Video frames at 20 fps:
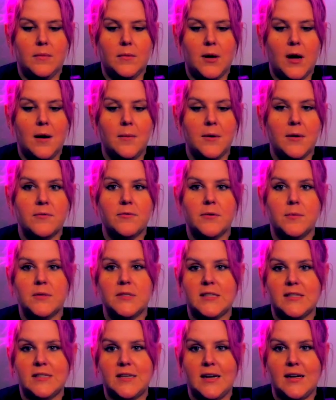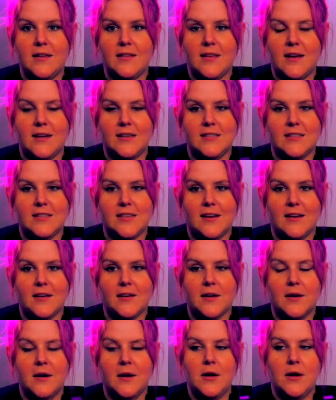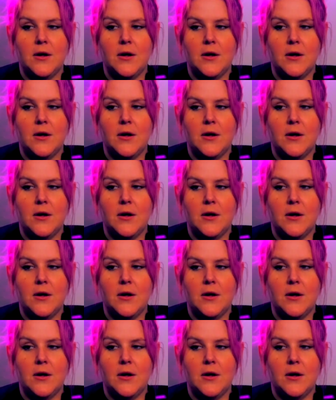coming from a state that is like,